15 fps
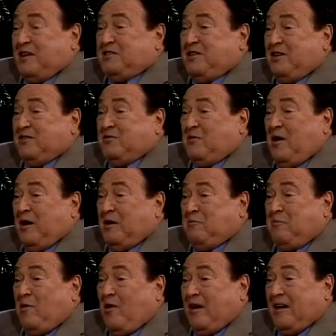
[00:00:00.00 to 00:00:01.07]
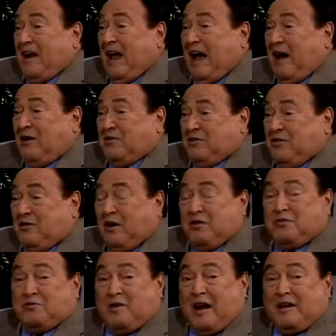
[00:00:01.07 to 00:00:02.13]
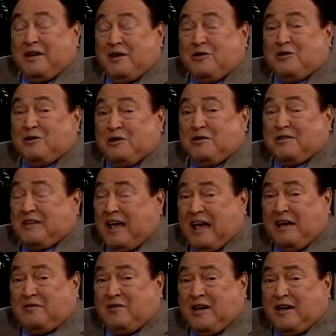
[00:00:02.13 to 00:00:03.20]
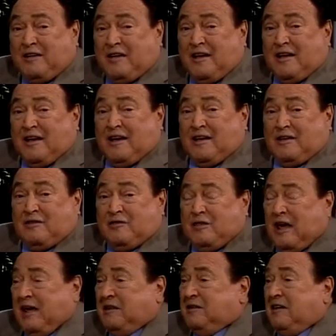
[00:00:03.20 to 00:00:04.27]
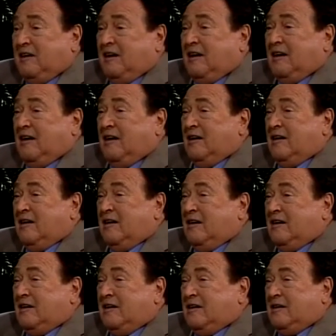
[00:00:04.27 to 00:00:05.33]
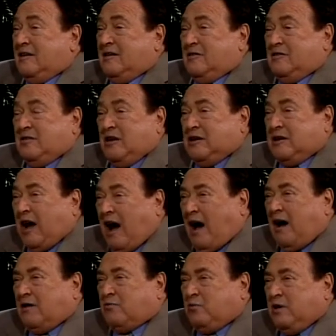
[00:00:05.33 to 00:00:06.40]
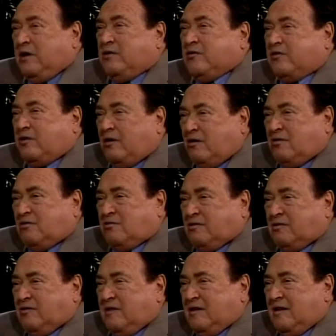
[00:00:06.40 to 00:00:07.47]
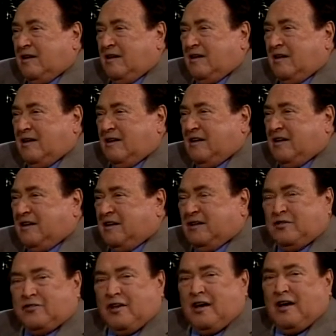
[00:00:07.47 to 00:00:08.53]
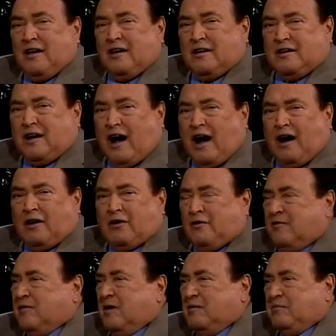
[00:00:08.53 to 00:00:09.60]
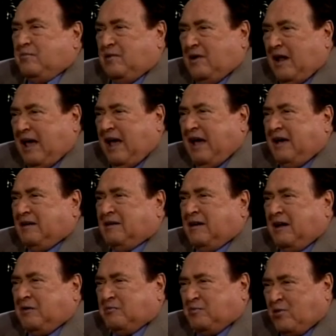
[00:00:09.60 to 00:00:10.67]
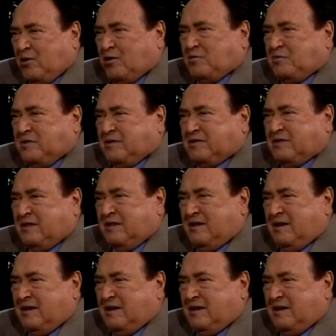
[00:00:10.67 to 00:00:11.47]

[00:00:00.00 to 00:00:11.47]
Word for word: just want to point out to us right here a little caveat that the God we serve is a God of plan and purpose.